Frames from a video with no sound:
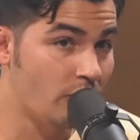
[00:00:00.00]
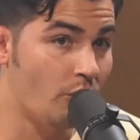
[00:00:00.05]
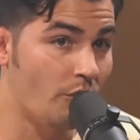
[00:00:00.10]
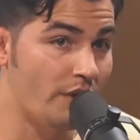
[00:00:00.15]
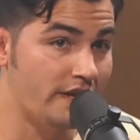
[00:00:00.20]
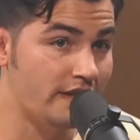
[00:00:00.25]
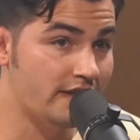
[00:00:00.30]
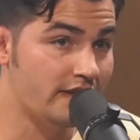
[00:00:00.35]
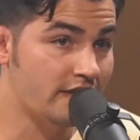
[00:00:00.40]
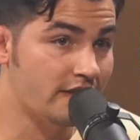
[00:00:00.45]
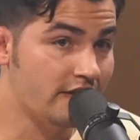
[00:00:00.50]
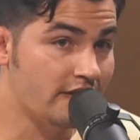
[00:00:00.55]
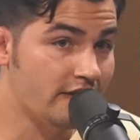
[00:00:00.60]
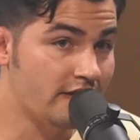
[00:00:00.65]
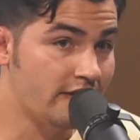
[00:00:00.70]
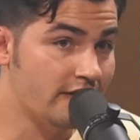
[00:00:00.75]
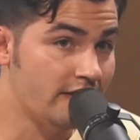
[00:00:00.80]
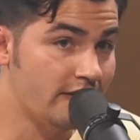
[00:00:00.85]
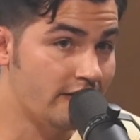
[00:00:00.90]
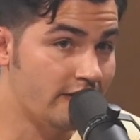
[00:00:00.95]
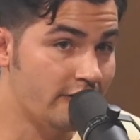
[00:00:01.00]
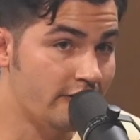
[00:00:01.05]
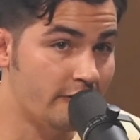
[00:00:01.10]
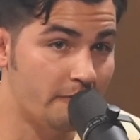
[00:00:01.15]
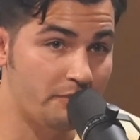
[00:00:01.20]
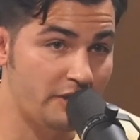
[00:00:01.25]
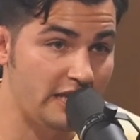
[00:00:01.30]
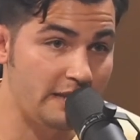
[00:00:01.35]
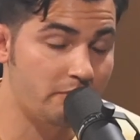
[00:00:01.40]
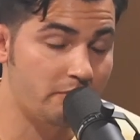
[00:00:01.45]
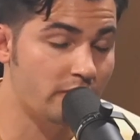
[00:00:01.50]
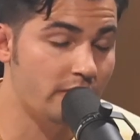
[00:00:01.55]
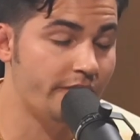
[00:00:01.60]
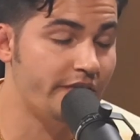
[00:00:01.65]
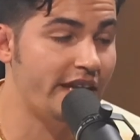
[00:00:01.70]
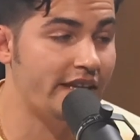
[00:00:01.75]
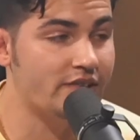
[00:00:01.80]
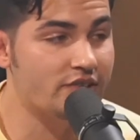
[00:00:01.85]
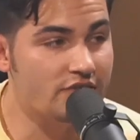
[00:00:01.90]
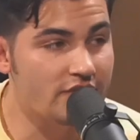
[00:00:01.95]
with the people
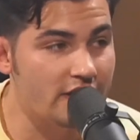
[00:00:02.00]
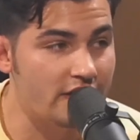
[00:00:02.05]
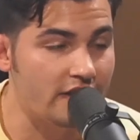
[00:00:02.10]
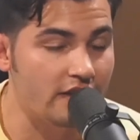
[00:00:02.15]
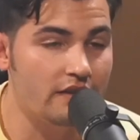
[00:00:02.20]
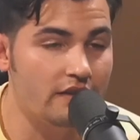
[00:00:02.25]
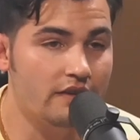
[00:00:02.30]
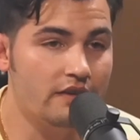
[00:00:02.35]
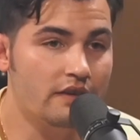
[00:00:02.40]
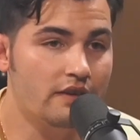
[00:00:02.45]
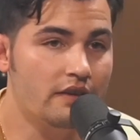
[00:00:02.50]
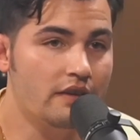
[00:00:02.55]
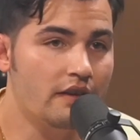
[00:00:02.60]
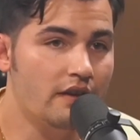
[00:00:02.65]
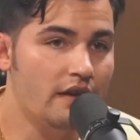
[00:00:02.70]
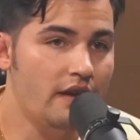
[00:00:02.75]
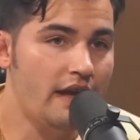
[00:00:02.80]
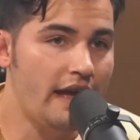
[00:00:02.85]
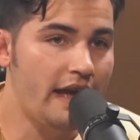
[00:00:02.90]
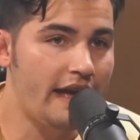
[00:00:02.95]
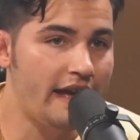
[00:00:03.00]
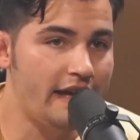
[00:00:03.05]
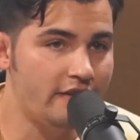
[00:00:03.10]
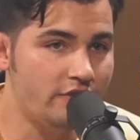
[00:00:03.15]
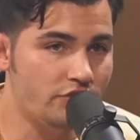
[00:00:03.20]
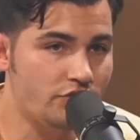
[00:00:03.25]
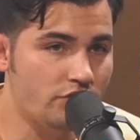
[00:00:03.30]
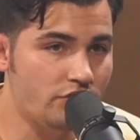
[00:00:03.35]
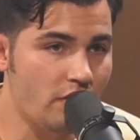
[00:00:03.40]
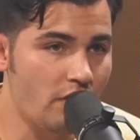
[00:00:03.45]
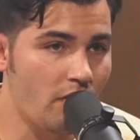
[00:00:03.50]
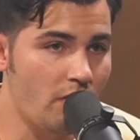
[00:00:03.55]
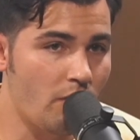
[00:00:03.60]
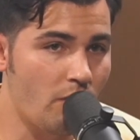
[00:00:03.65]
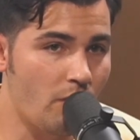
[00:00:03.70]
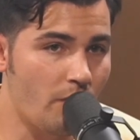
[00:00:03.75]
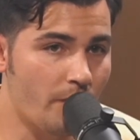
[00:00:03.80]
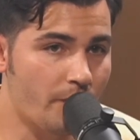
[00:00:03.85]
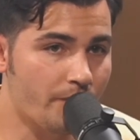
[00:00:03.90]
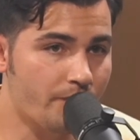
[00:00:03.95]
of that city. And
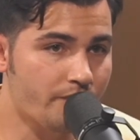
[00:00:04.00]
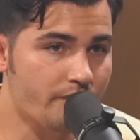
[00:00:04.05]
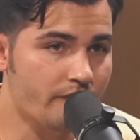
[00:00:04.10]
so